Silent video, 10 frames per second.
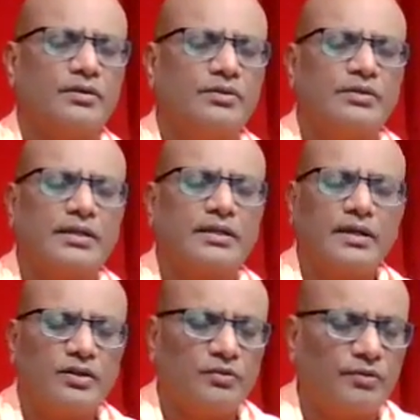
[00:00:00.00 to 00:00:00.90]
That
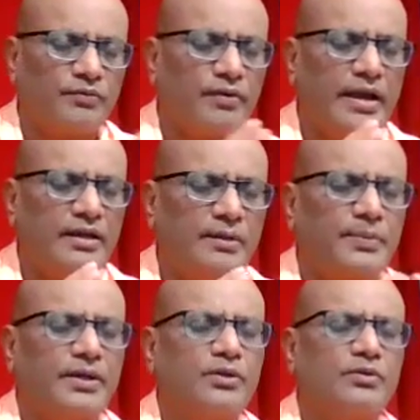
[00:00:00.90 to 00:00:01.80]
you will find a
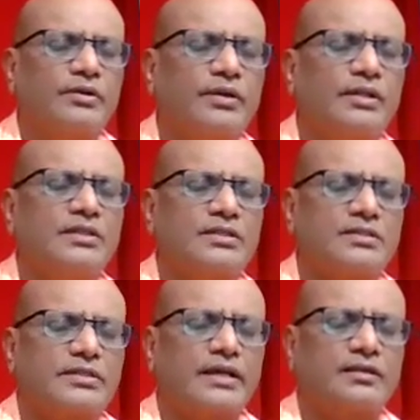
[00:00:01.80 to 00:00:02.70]
particular
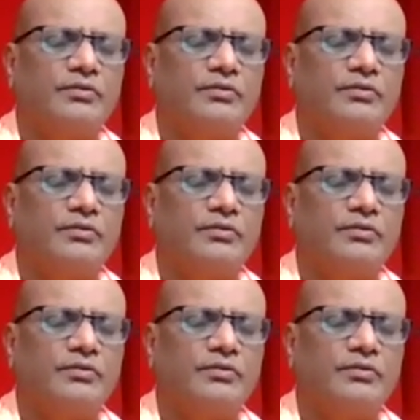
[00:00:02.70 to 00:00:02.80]
religious sect